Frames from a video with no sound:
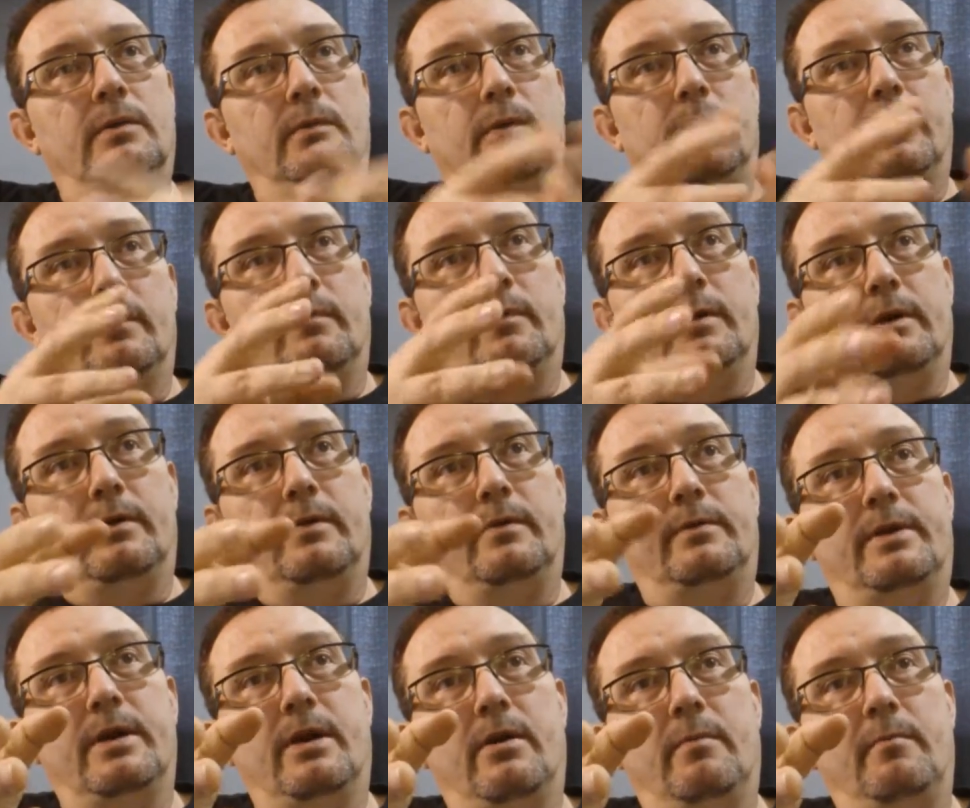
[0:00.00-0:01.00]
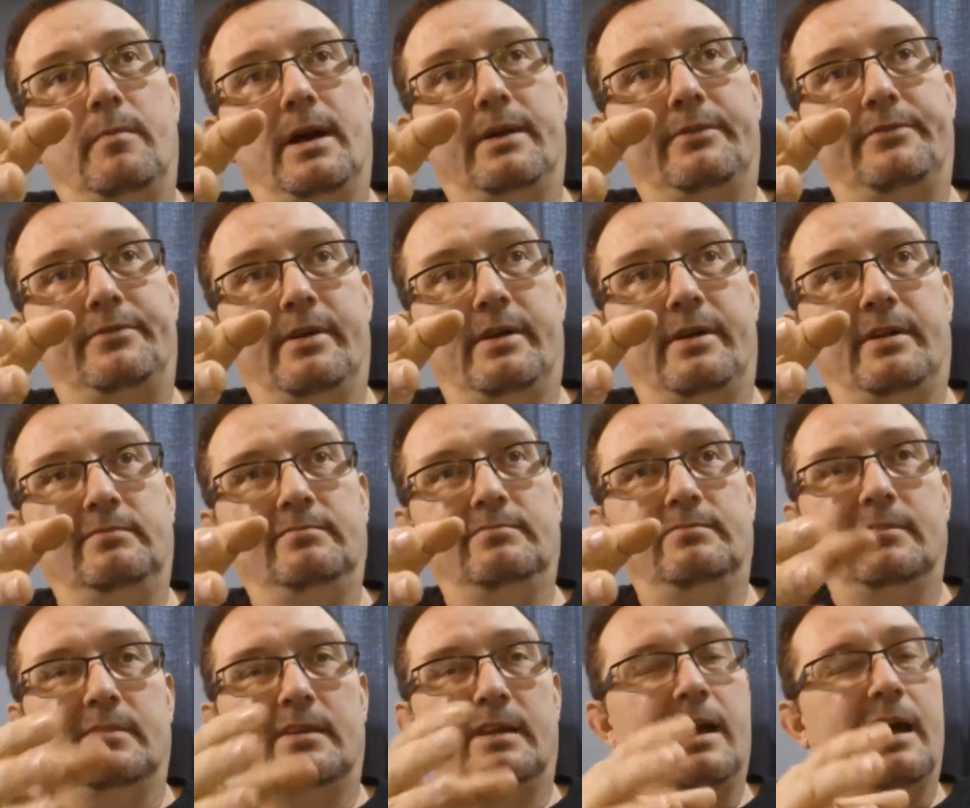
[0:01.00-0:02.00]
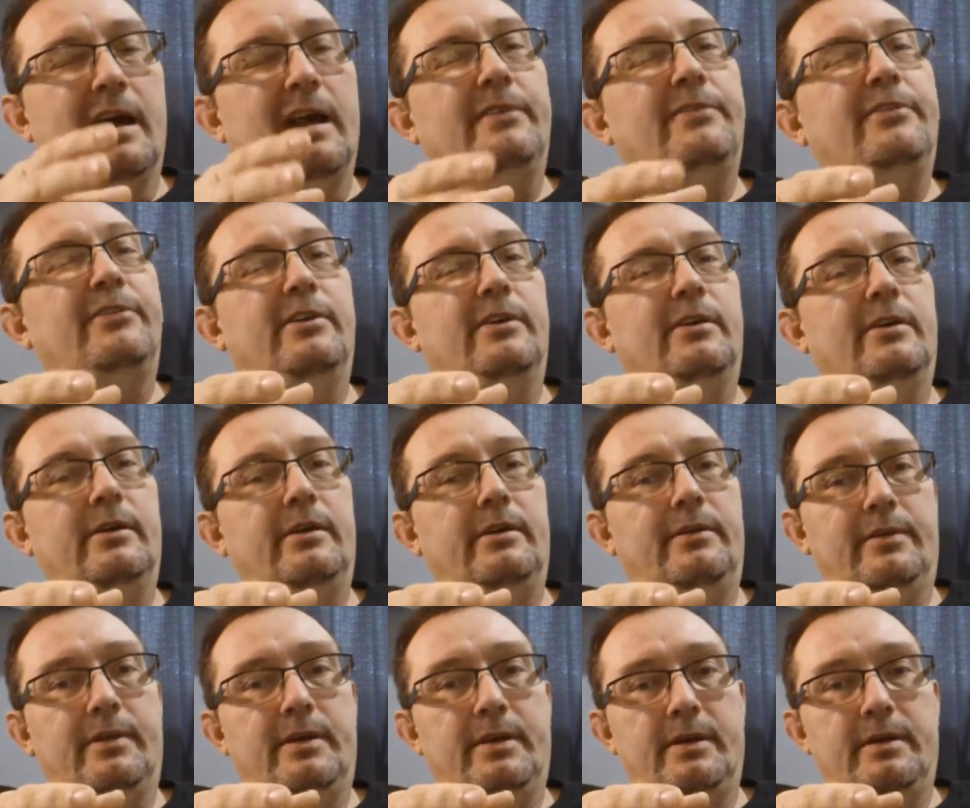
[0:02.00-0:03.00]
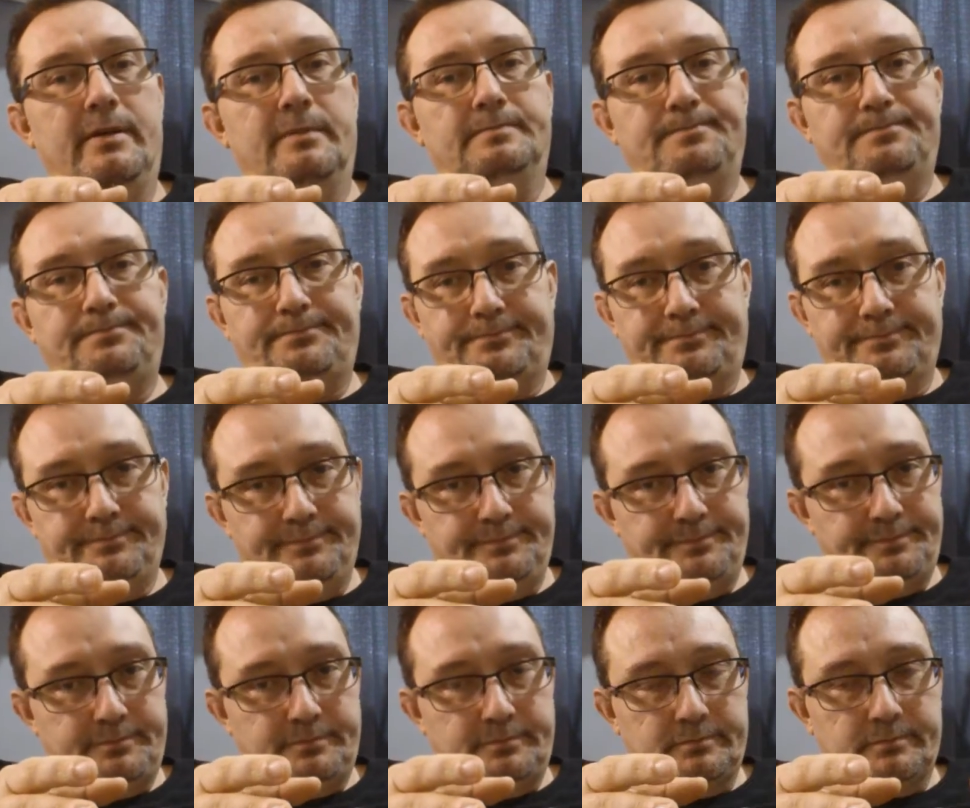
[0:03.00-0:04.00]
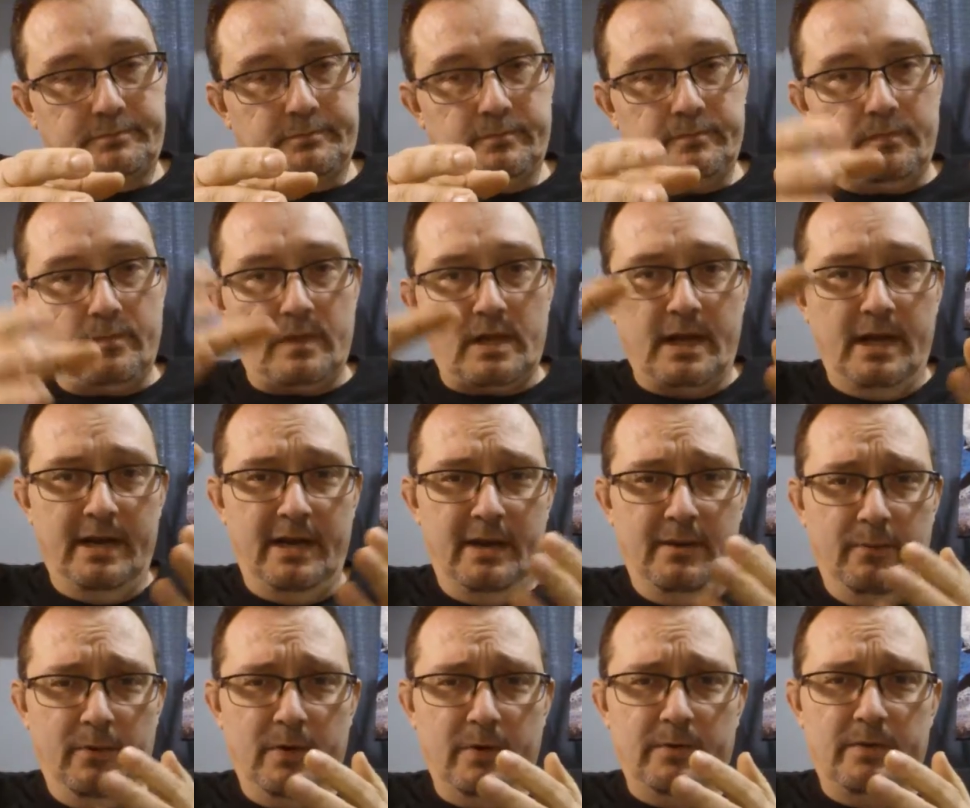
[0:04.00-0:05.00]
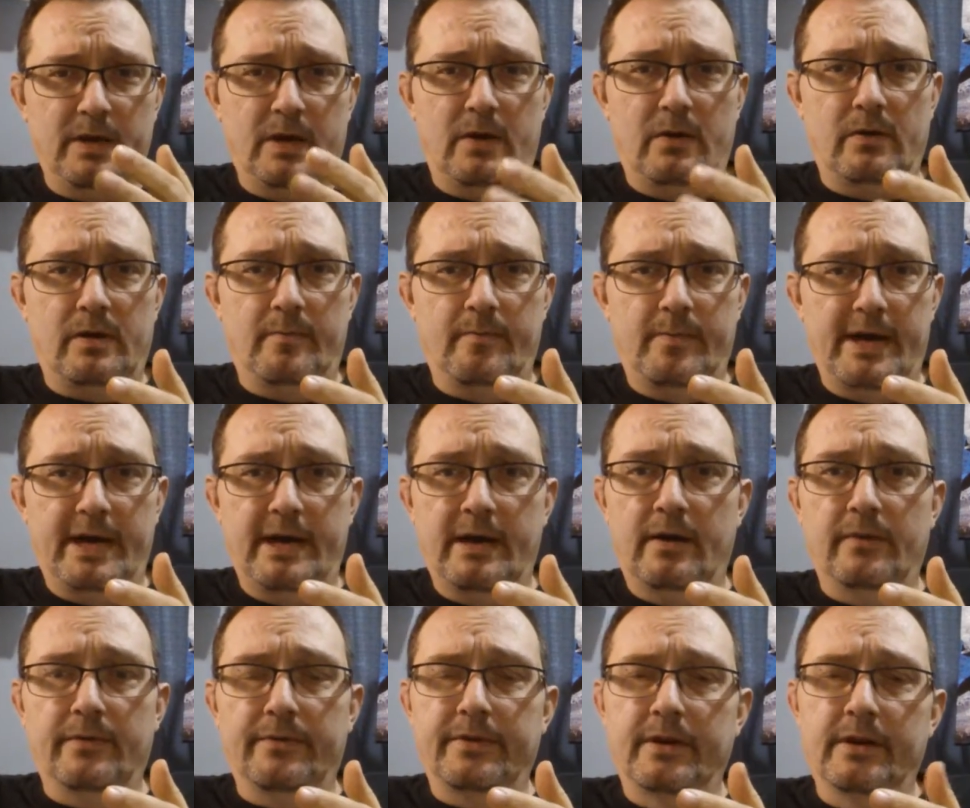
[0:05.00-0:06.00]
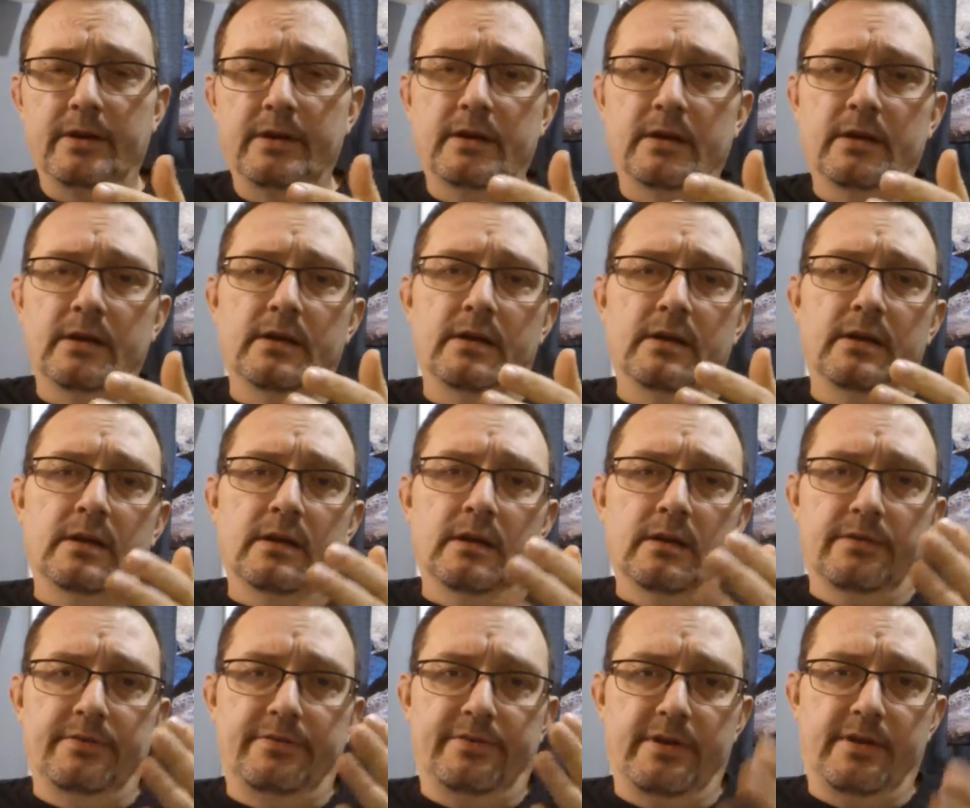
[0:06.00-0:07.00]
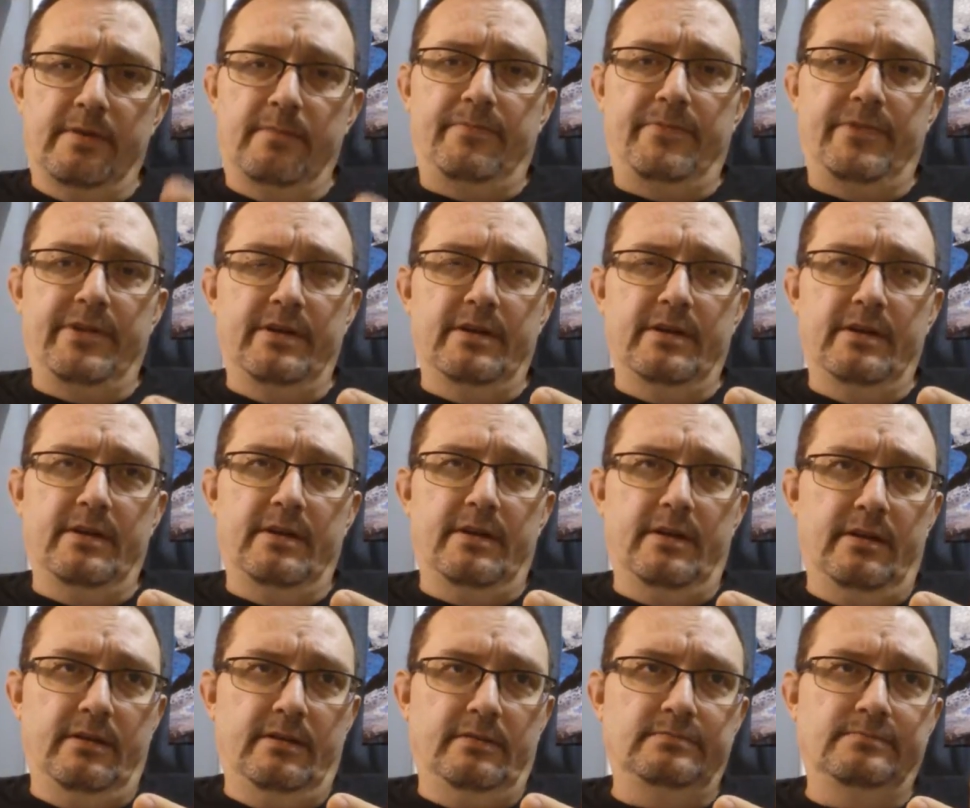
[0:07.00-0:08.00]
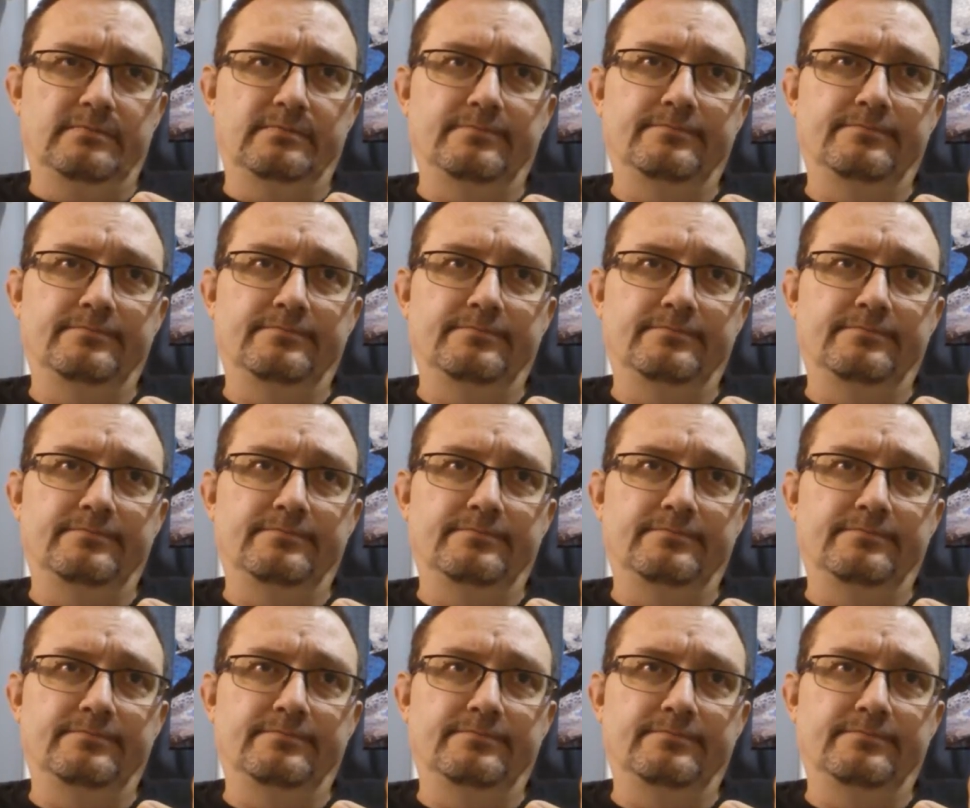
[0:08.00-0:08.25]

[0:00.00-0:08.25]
we're going to talk about something kind of serious here, and then we're going to talk about something.